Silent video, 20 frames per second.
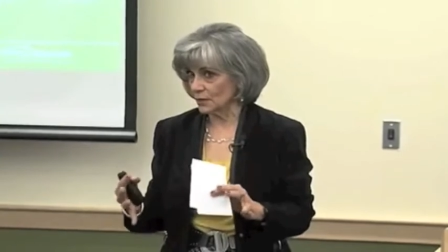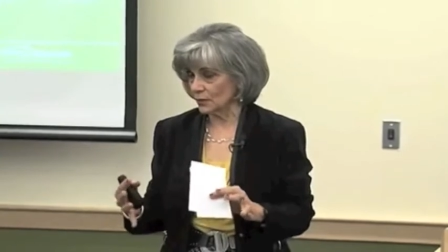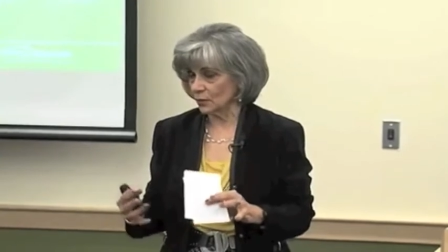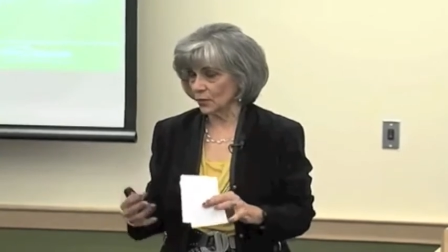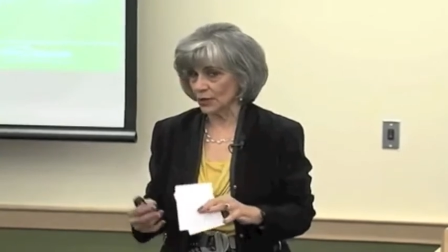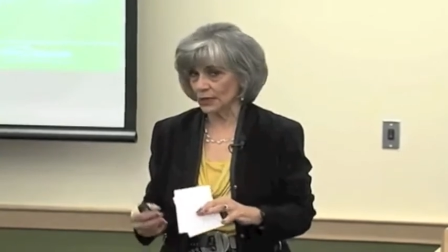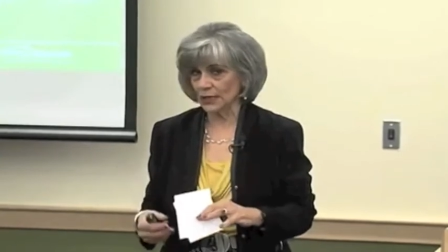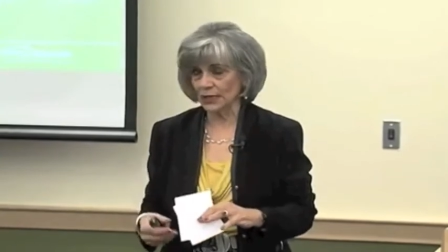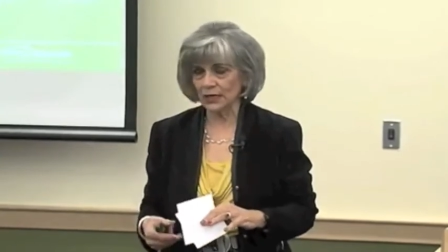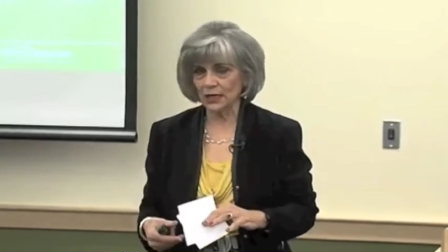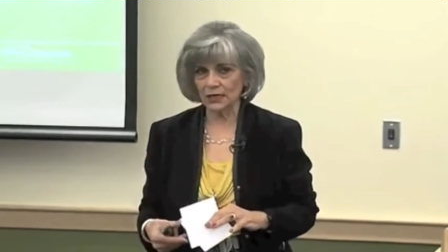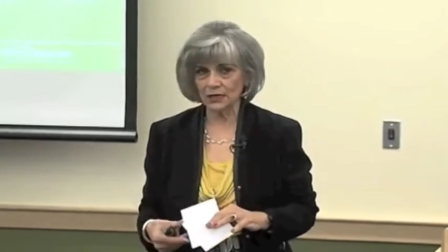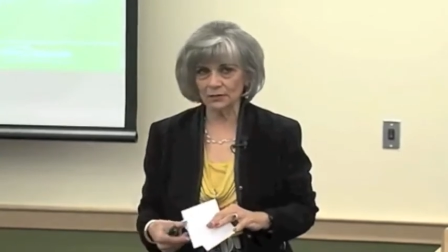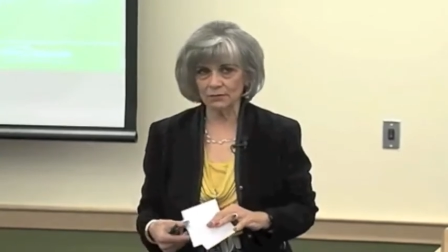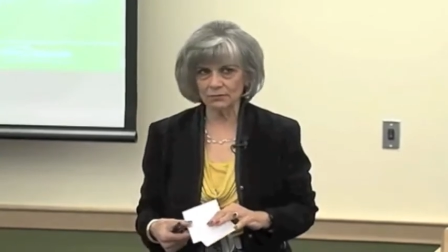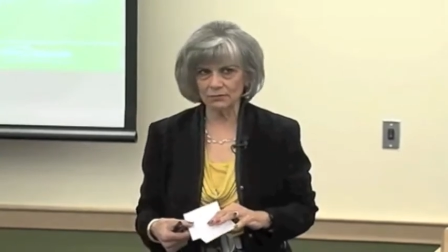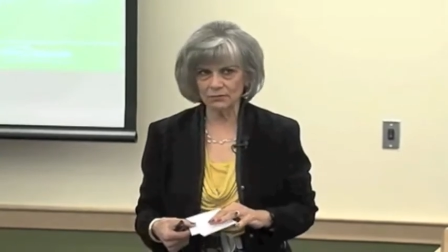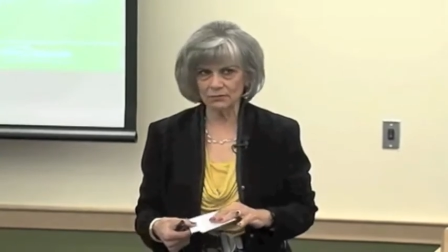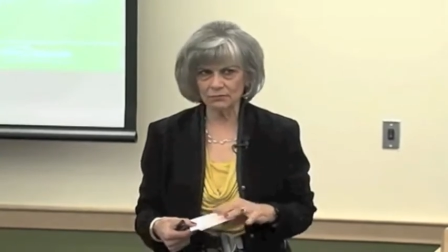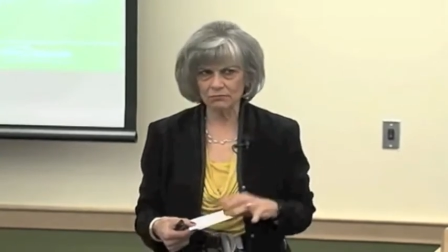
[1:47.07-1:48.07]
working
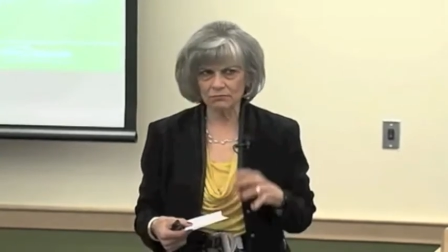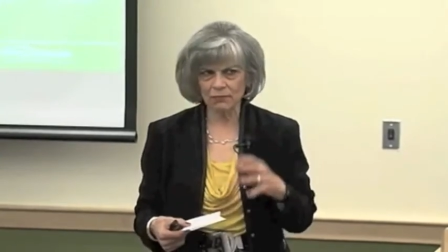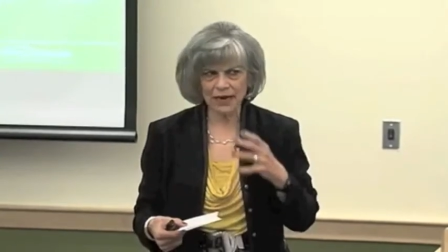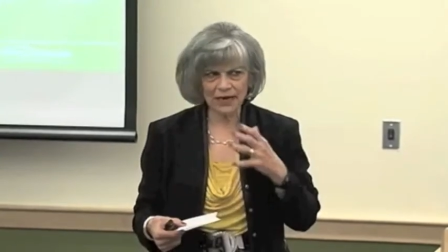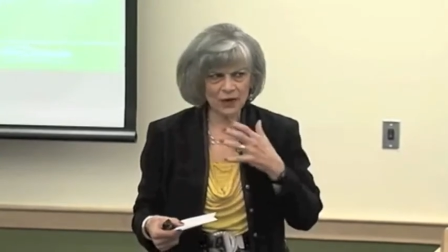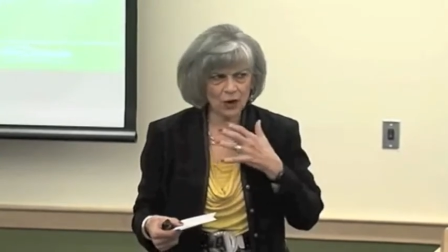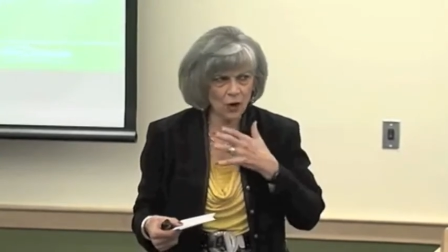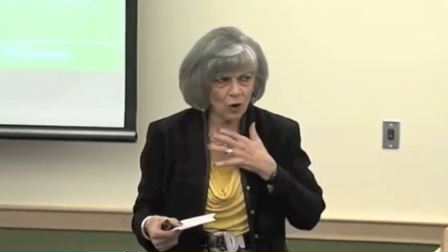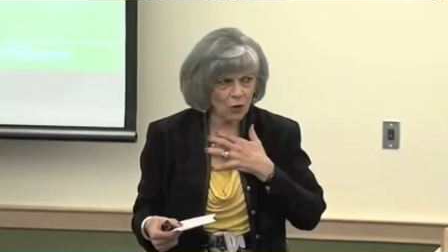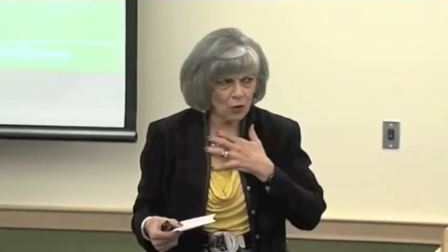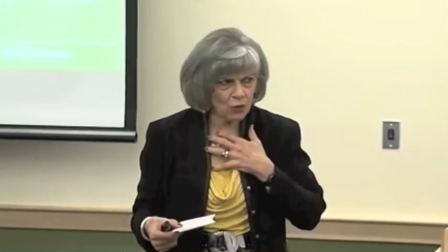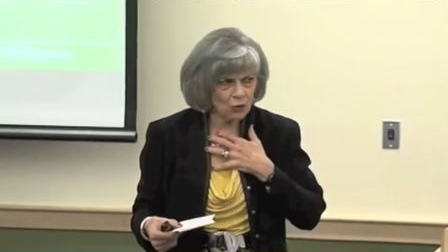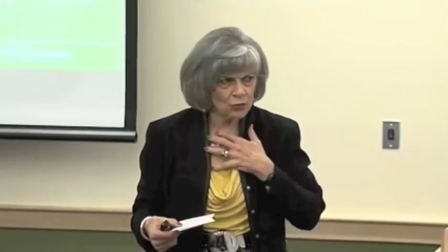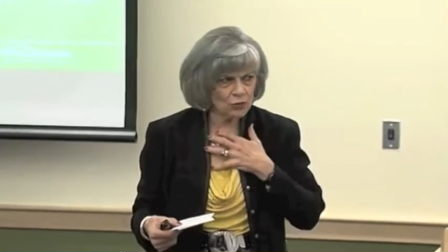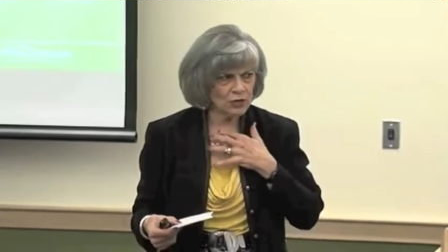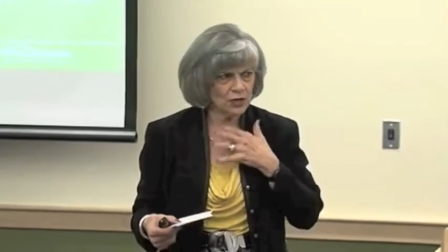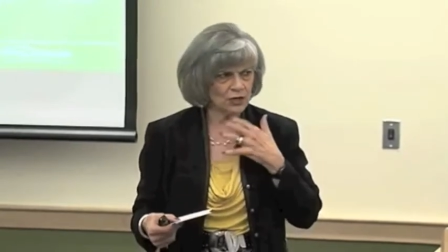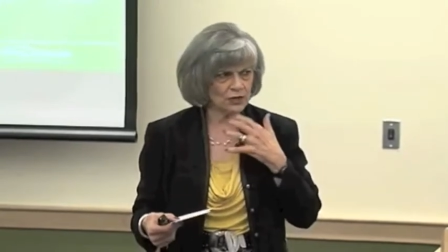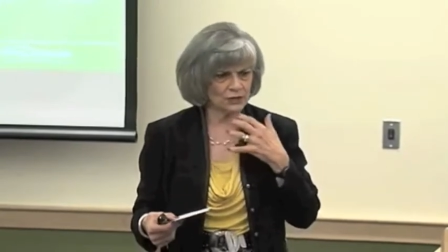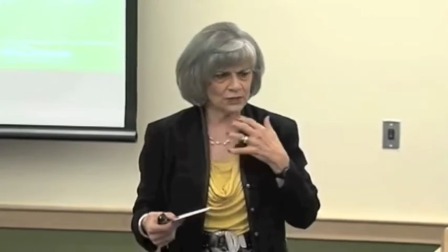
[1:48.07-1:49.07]
on my
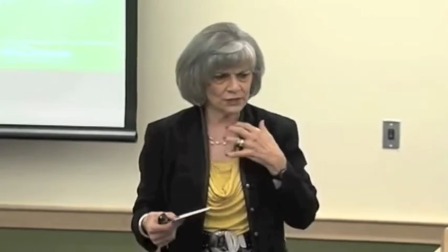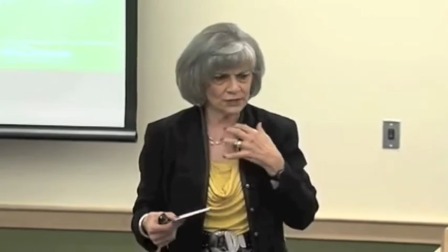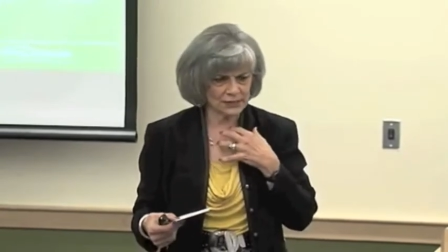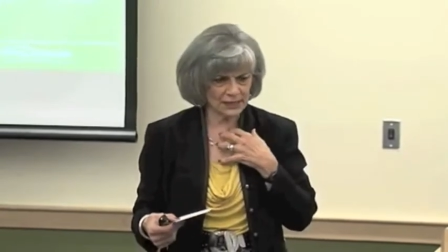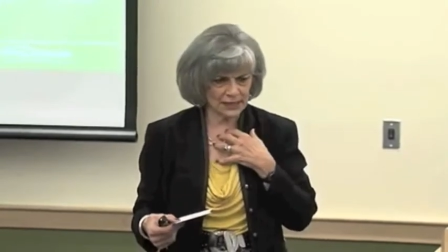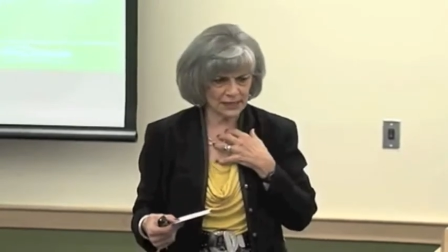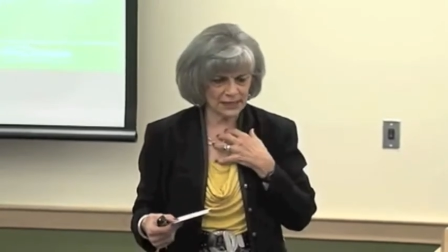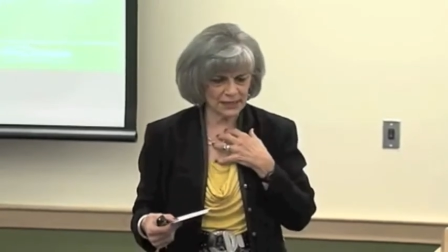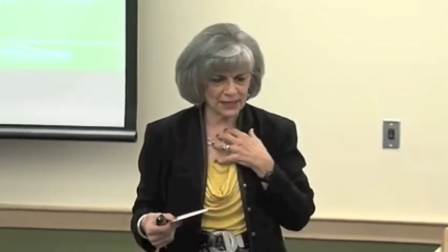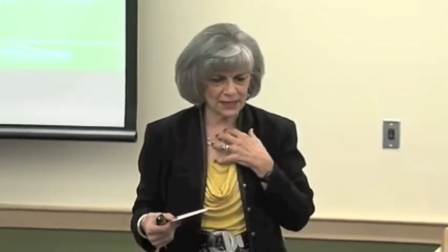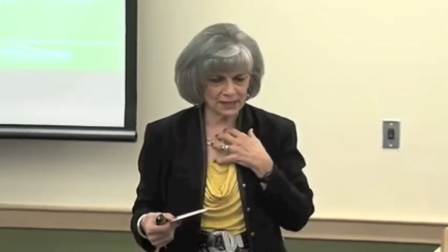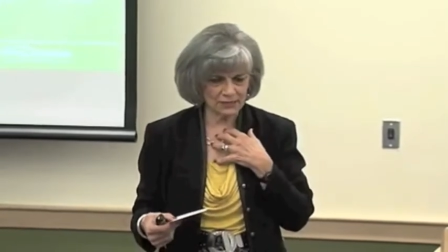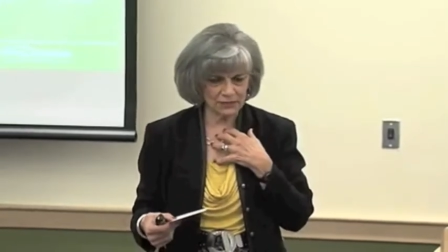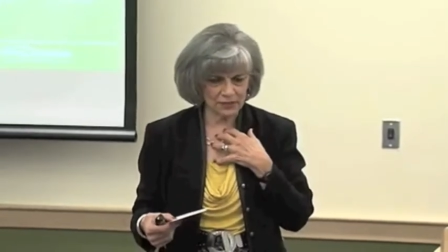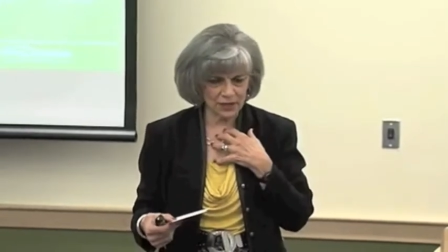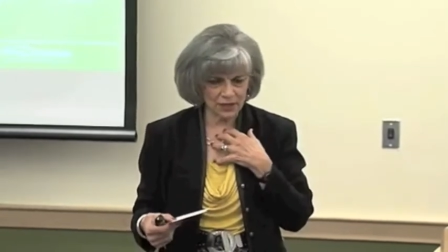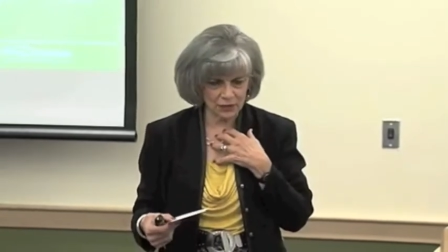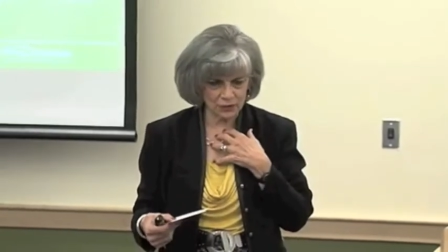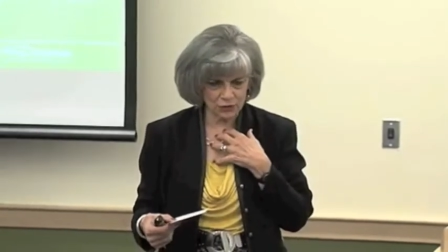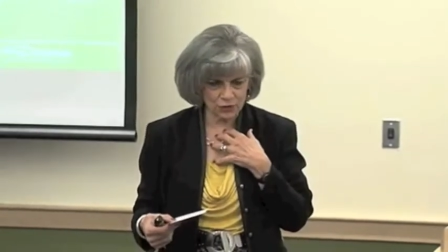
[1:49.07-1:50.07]
own understanding
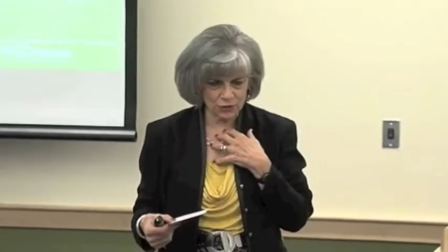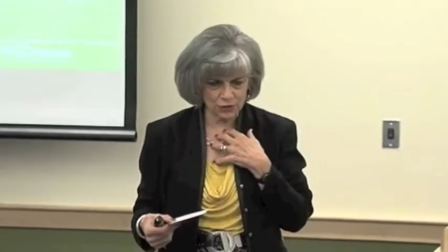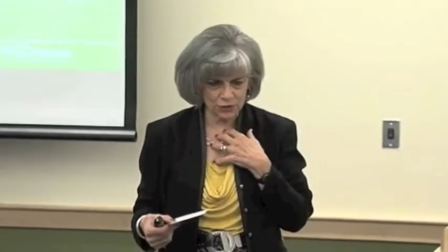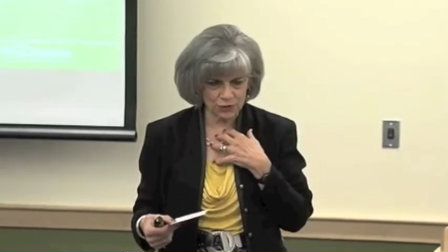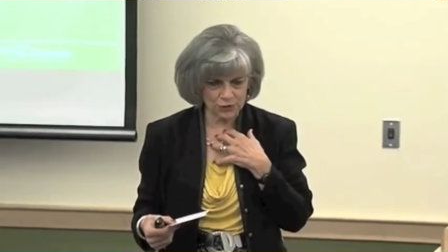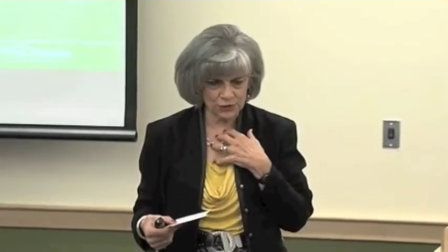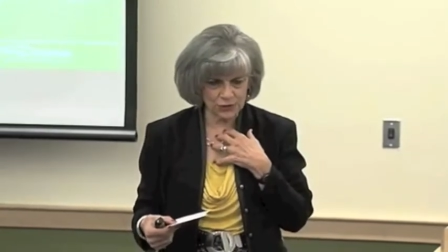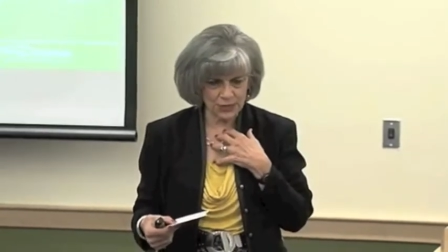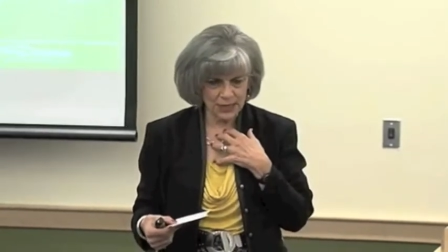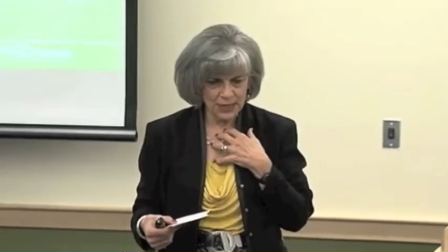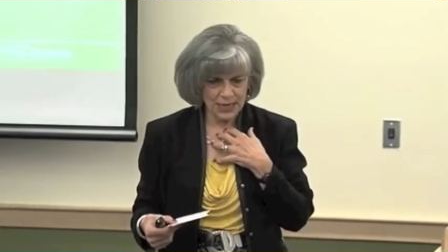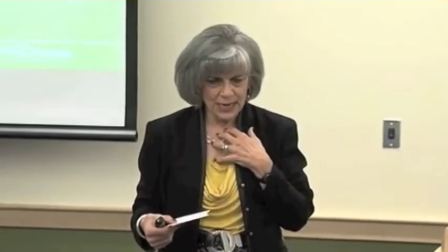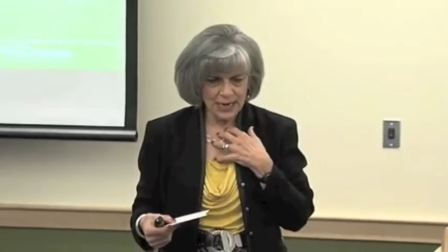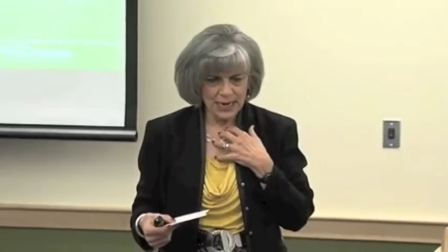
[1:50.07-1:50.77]
of cultures.